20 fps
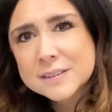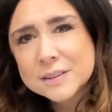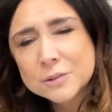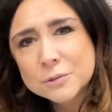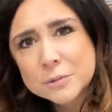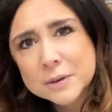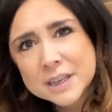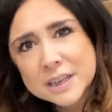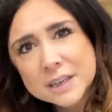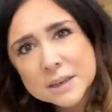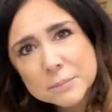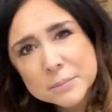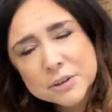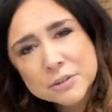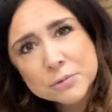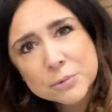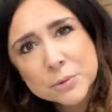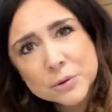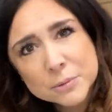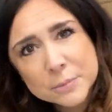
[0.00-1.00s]
and read it
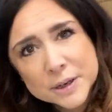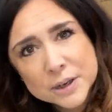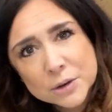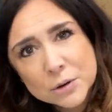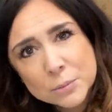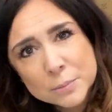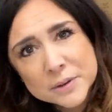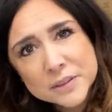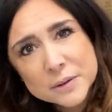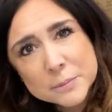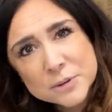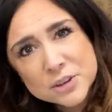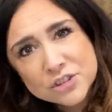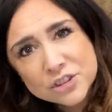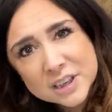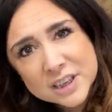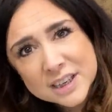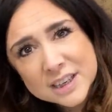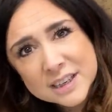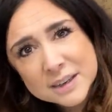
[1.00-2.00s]
before we open the
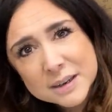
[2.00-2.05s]
machine?